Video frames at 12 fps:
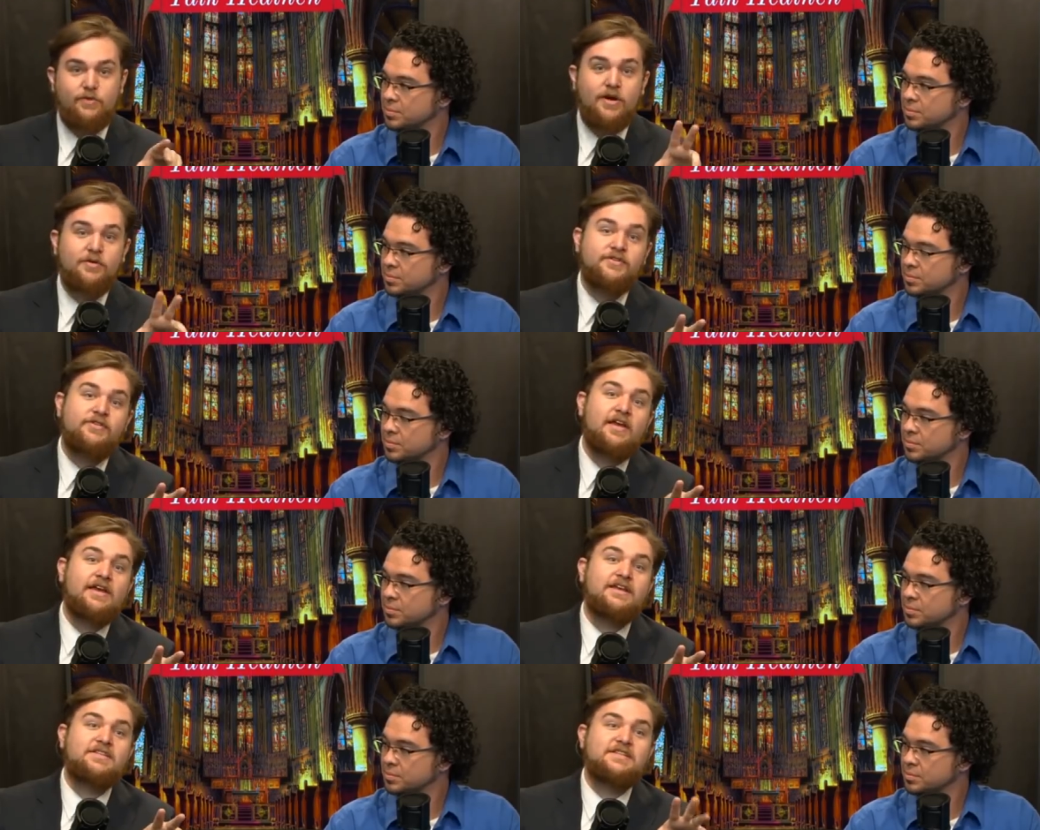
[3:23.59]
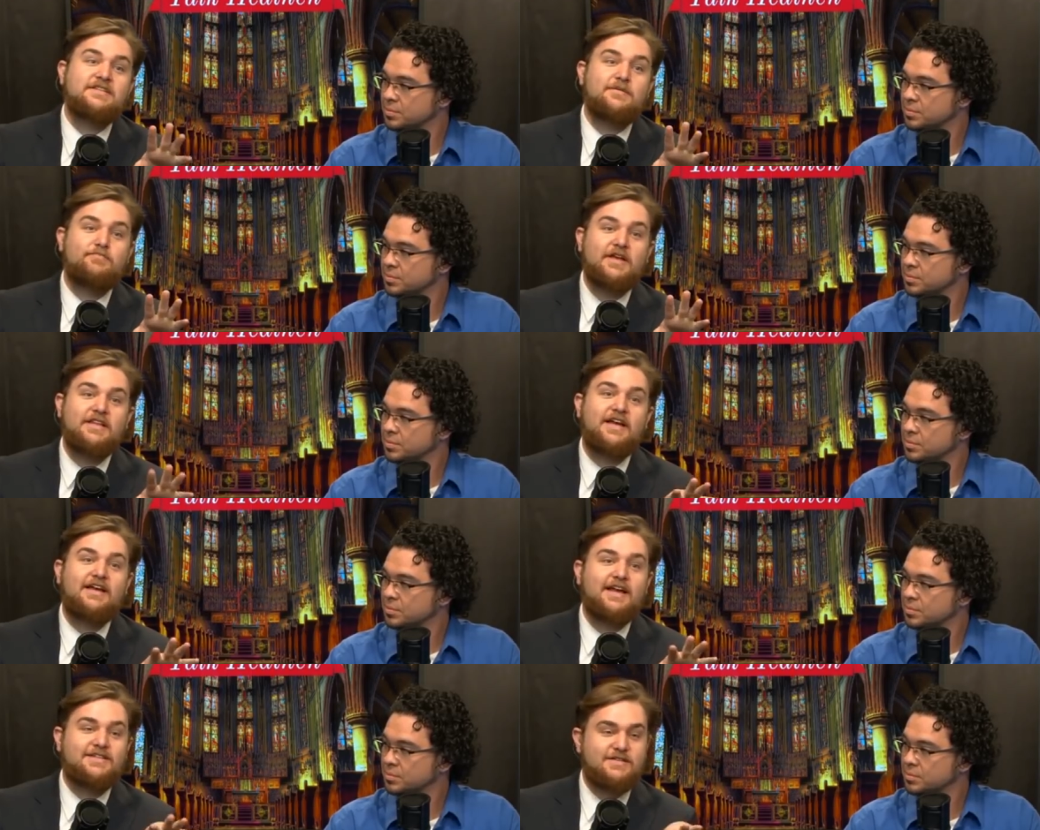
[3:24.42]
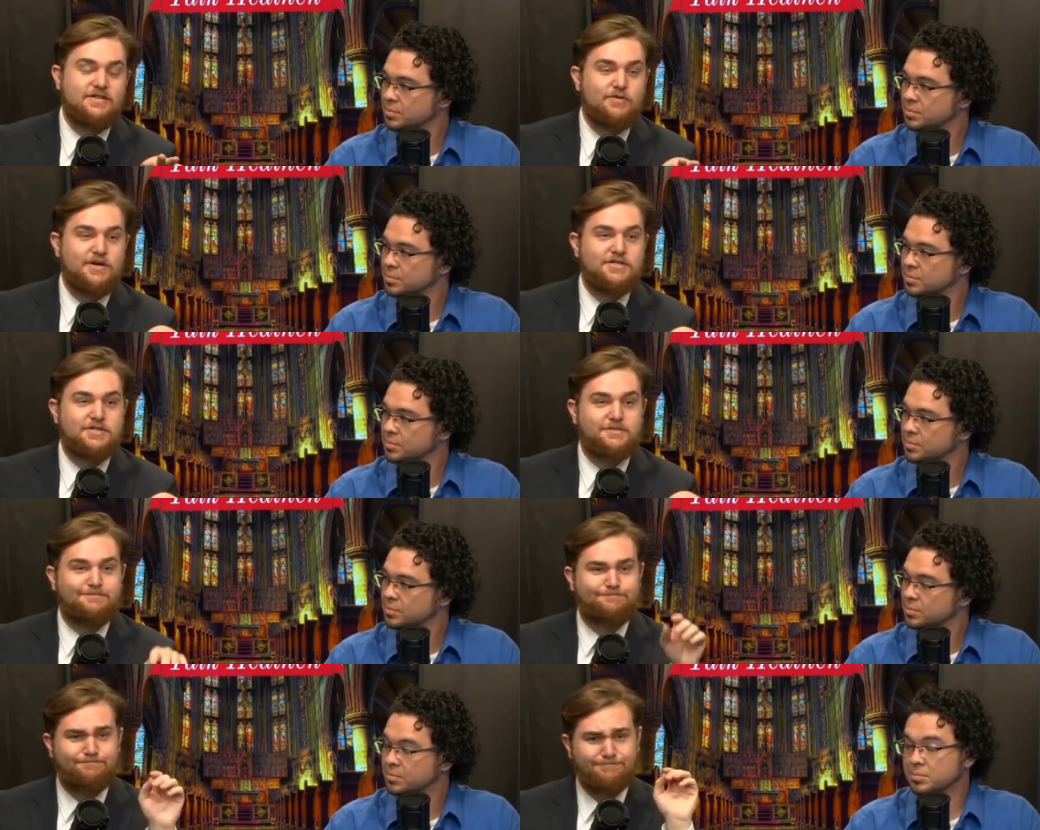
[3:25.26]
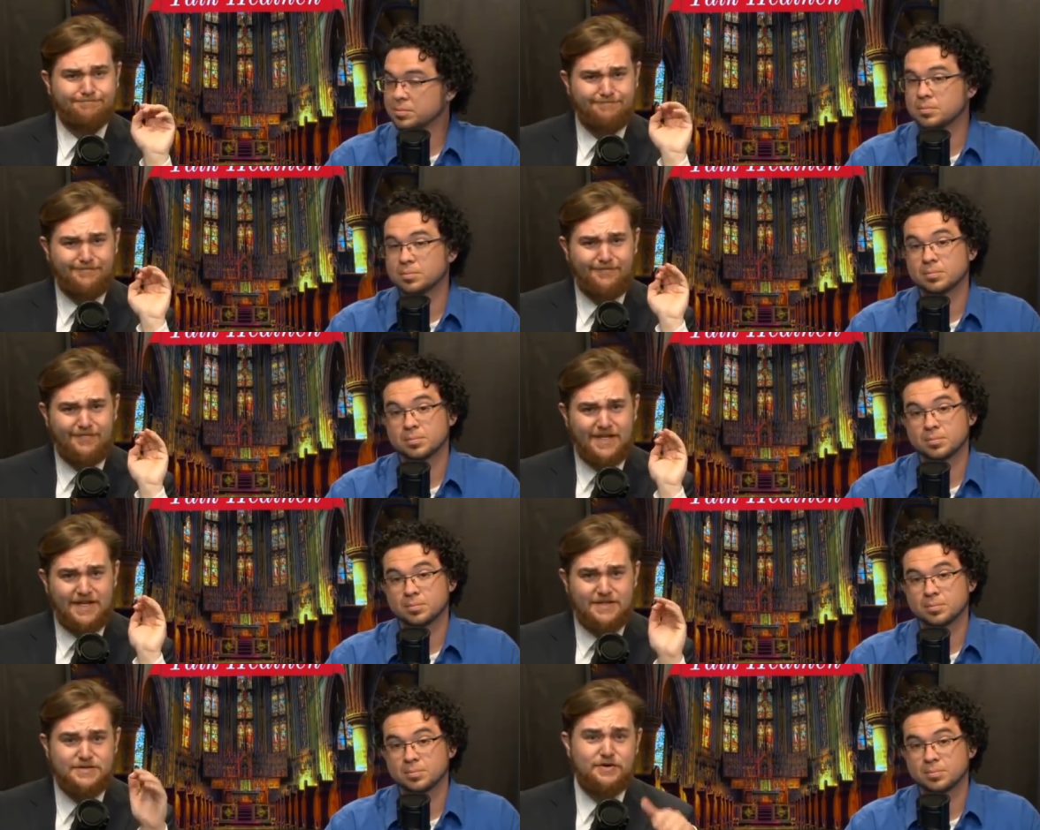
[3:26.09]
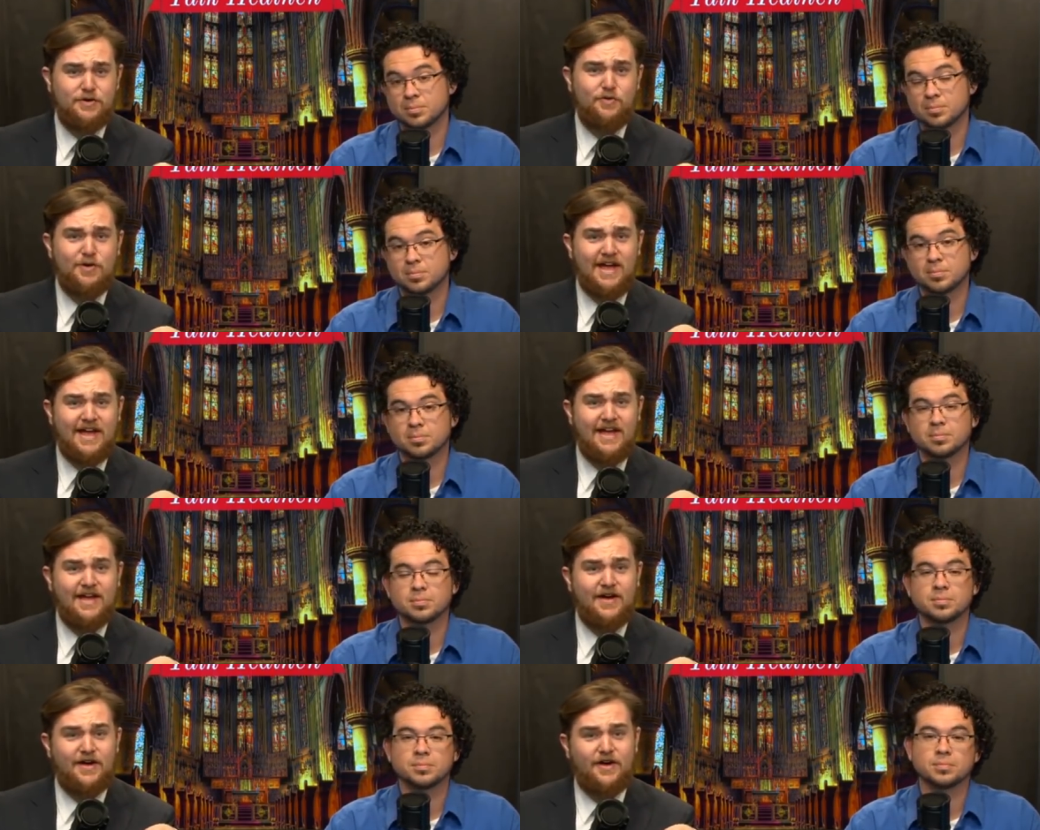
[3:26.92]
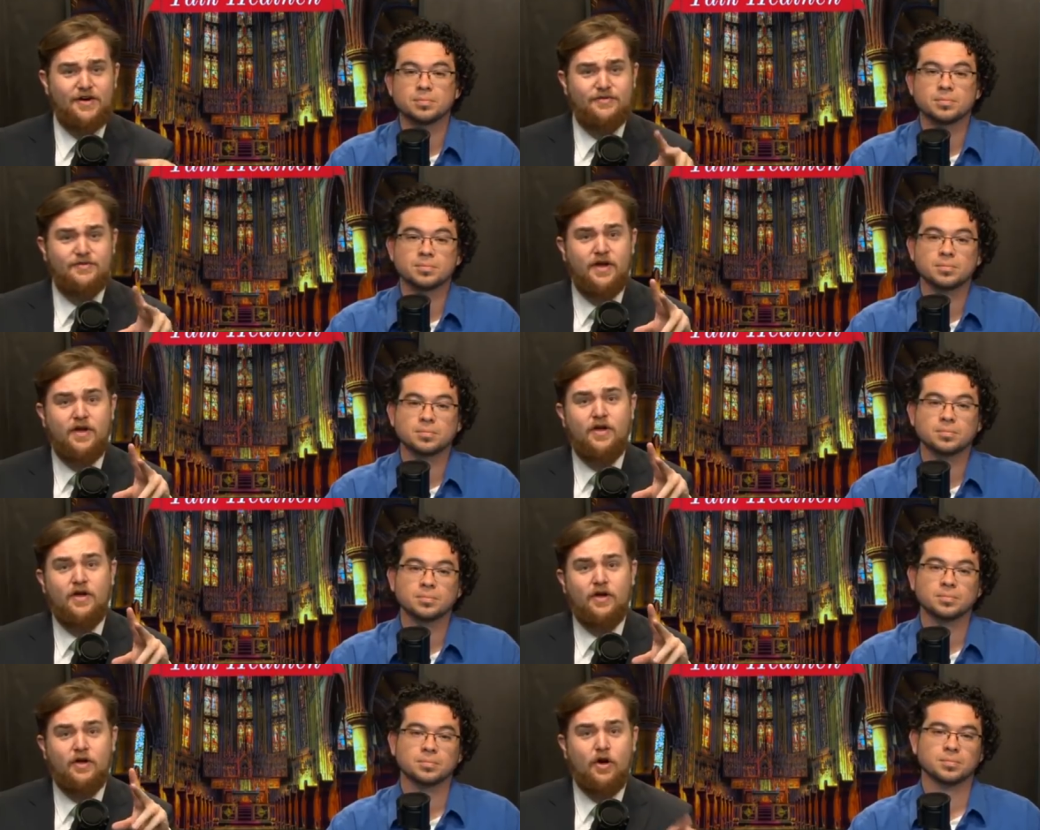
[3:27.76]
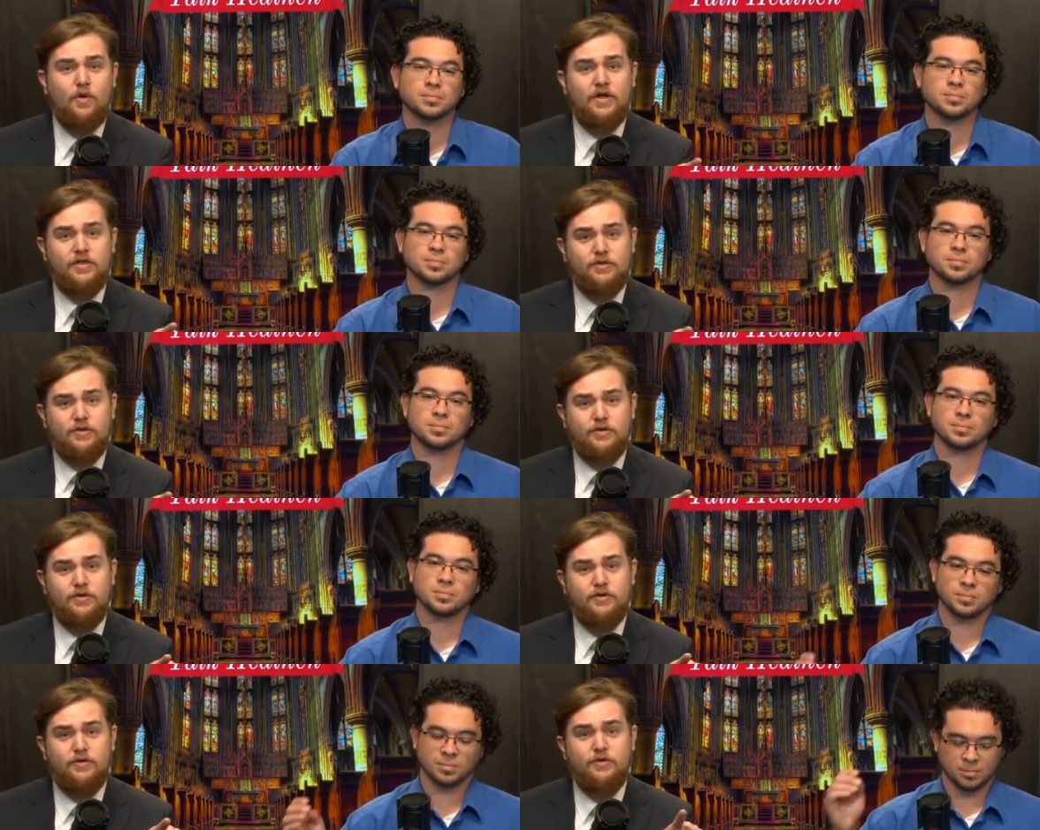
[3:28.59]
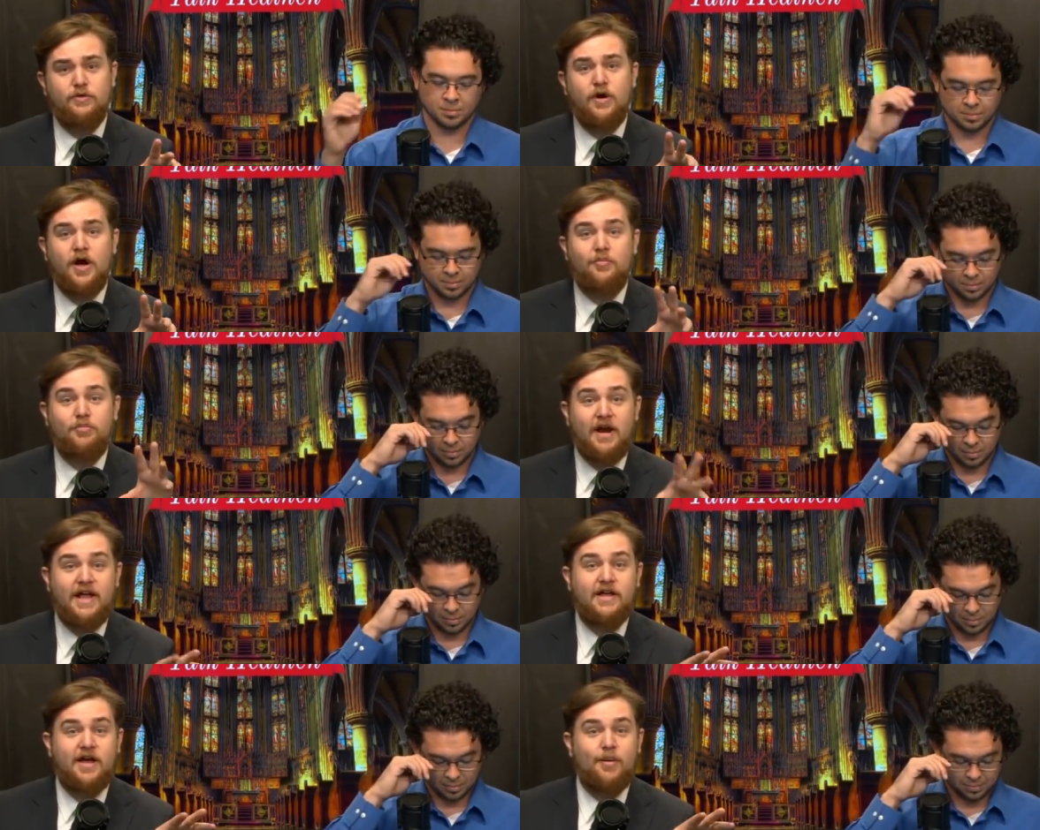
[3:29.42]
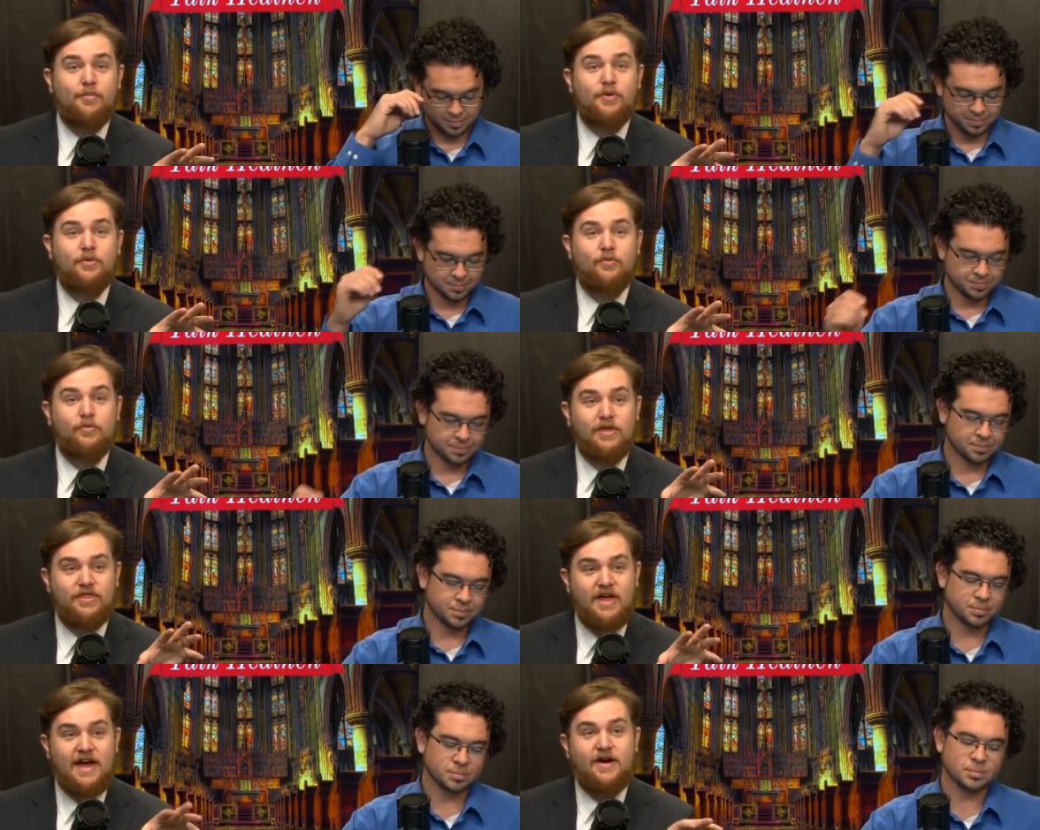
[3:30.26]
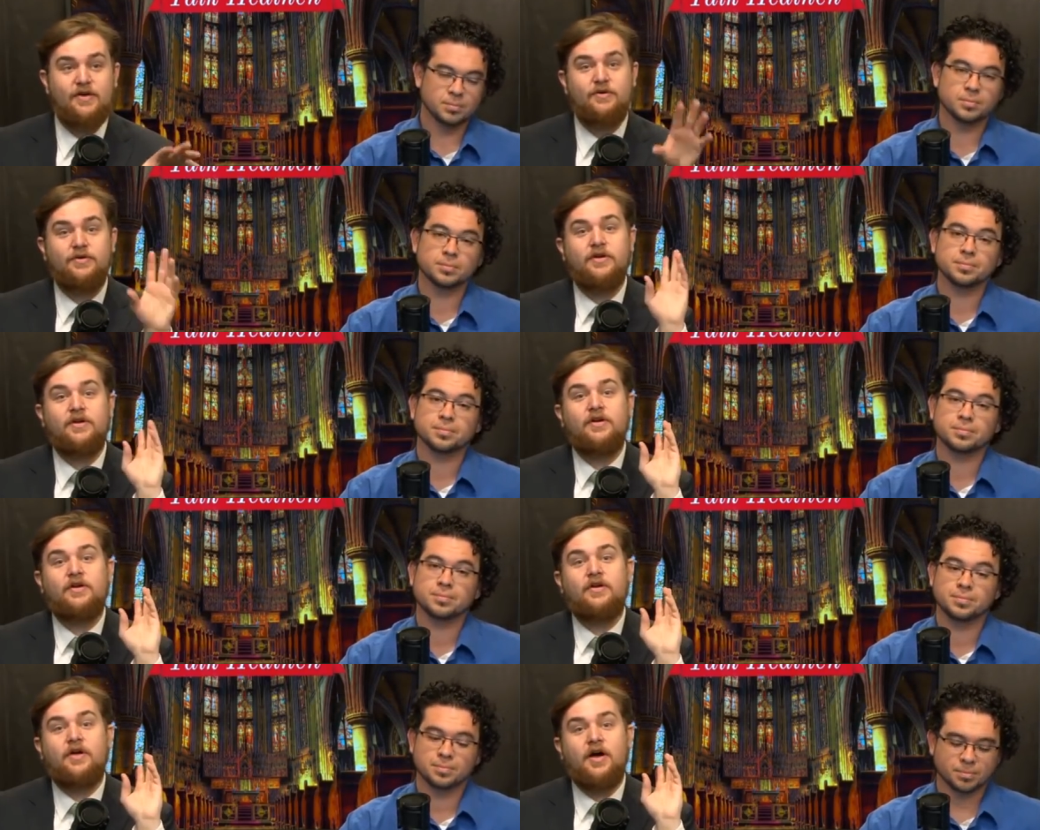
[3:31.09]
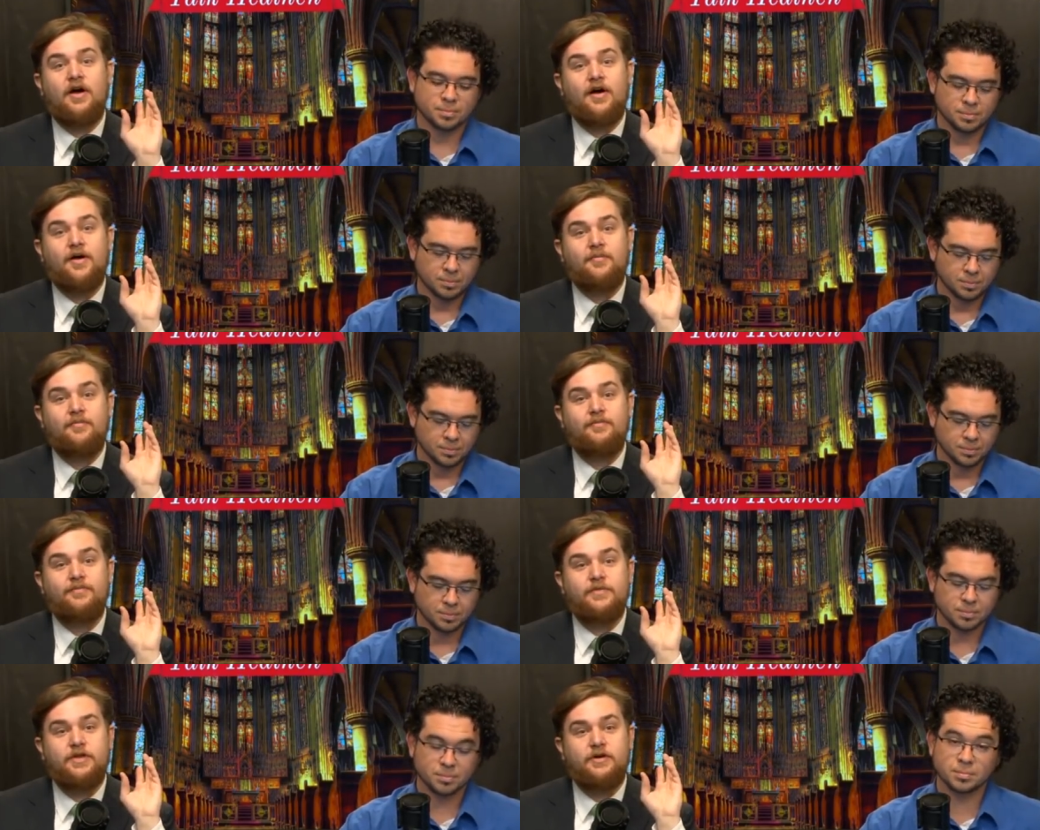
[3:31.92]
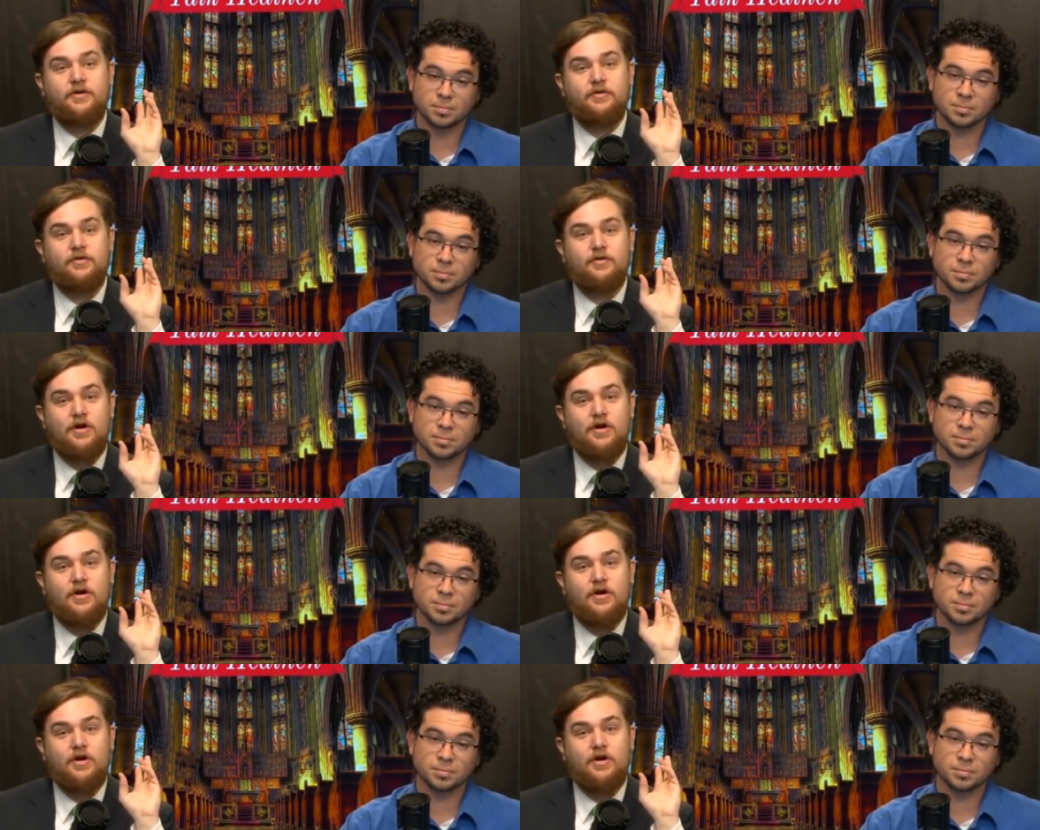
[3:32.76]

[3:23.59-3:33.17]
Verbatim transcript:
Speaker 1: What I will say is it's a bit like asking the question is there a way of going through a breakup without, um, you know,